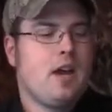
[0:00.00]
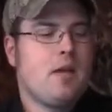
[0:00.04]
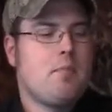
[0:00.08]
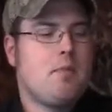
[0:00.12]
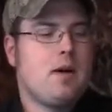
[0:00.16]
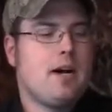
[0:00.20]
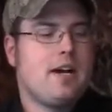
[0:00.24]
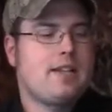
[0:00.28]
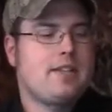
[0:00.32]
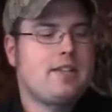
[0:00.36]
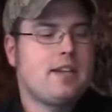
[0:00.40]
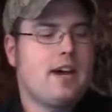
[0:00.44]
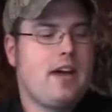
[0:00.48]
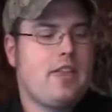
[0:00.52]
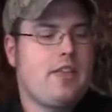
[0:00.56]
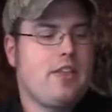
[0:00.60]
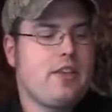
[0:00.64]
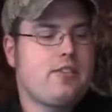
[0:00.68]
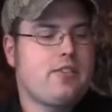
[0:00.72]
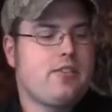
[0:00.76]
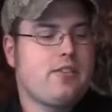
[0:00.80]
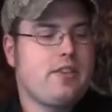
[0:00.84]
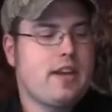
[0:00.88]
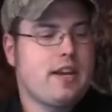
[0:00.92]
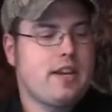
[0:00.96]
But
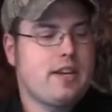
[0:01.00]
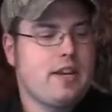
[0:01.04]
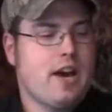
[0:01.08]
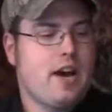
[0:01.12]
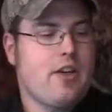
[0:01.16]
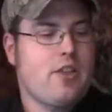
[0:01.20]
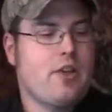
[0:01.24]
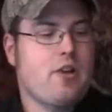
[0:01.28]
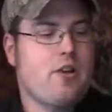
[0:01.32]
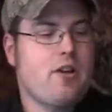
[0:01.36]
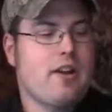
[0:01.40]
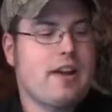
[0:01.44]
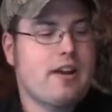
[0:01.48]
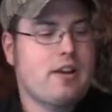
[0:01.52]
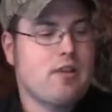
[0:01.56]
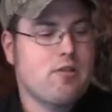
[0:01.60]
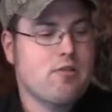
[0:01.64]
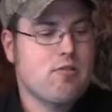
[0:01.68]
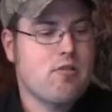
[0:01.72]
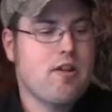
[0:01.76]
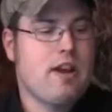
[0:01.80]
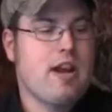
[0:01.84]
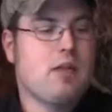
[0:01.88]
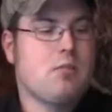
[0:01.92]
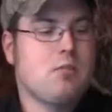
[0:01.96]
this is another
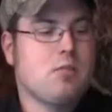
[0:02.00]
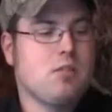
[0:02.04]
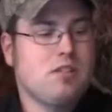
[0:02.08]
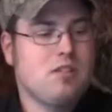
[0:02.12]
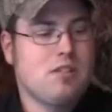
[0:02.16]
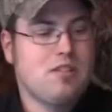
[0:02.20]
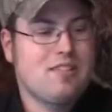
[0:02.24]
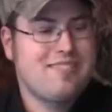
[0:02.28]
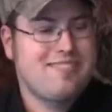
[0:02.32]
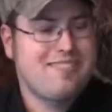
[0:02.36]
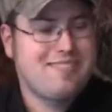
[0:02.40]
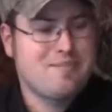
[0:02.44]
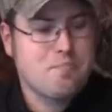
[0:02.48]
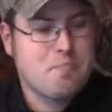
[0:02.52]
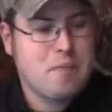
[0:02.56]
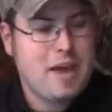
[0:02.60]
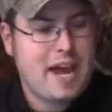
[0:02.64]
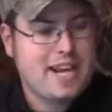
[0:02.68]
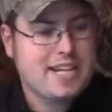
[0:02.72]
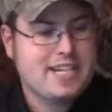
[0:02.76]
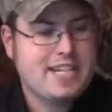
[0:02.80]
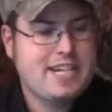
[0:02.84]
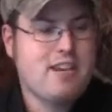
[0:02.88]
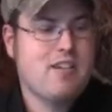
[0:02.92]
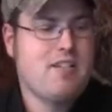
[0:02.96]
incredible
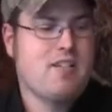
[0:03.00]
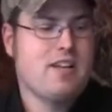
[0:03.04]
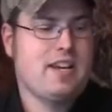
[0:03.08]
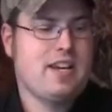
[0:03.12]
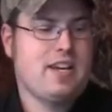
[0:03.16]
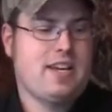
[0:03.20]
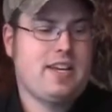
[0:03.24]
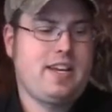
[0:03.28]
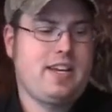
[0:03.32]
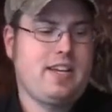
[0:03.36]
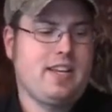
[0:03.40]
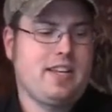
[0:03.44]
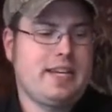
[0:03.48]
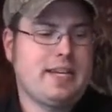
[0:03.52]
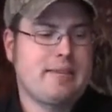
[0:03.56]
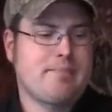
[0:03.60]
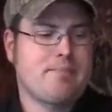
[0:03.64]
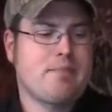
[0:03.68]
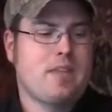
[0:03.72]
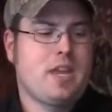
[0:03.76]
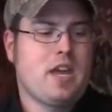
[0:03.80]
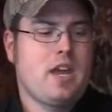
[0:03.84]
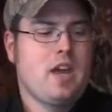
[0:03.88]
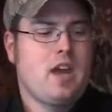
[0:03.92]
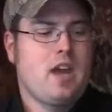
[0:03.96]
bacteria-killing